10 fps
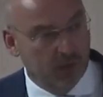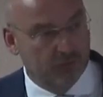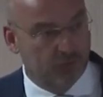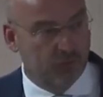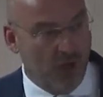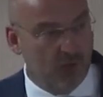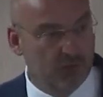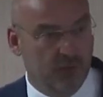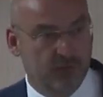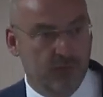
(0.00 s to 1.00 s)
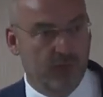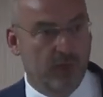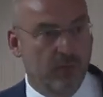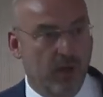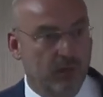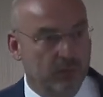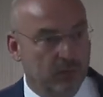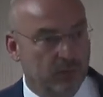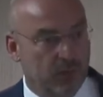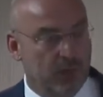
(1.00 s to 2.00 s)
surroundings, in
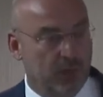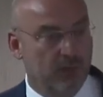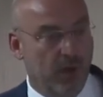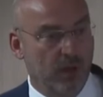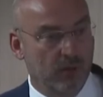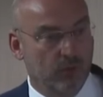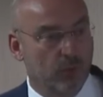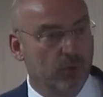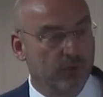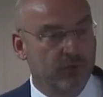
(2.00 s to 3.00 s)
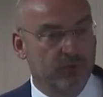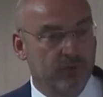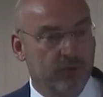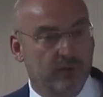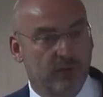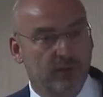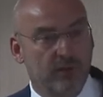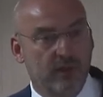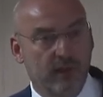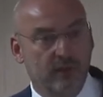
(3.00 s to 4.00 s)
my world in
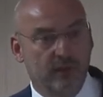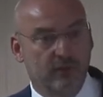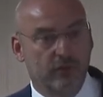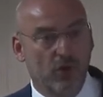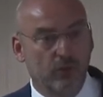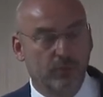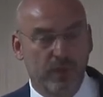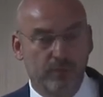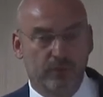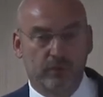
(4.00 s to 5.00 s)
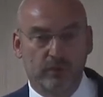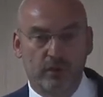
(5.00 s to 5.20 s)
the Netherlands, young people